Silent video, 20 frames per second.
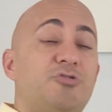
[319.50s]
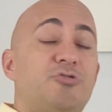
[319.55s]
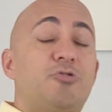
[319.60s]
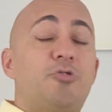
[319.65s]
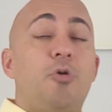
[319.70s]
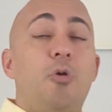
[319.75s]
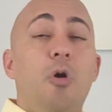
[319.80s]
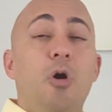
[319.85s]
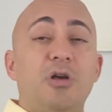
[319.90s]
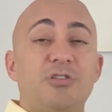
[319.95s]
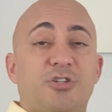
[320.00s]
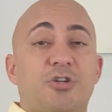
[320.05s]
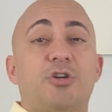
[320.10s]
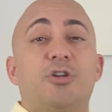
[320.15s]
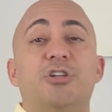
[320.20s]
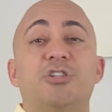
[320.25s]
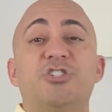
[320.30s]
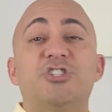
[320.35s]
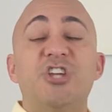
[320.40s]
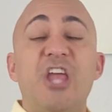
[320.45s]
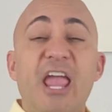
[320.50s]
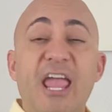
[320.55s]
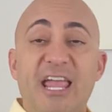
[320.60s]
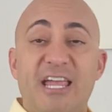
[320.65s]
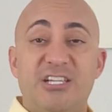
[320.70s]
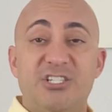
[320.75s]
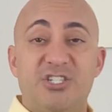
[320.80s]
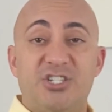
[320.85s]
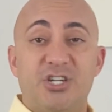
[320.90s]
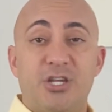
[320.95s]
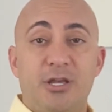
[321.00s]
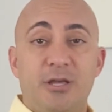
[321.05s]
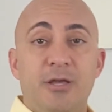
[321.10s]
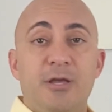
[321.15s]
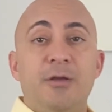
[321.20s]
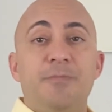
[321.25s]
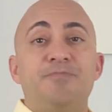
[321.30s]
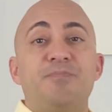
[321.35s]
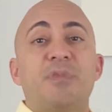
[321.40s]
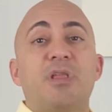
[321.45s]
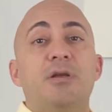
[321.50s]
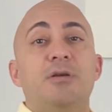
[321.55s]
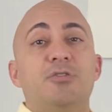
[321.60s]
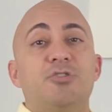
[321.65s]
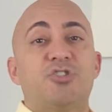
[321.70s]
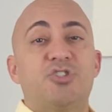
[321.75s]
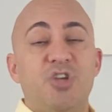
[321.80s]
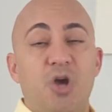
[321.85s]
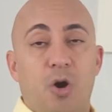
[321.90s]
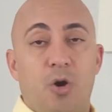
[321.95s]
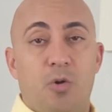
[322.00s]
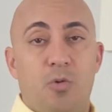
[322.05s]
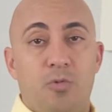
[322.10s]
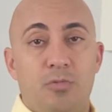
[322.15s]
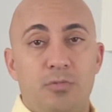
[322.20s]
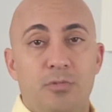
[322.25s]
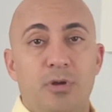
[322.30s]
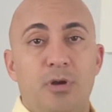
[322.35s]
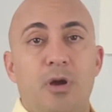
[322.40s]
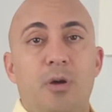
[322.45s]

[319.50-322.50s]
costs are going to change. So,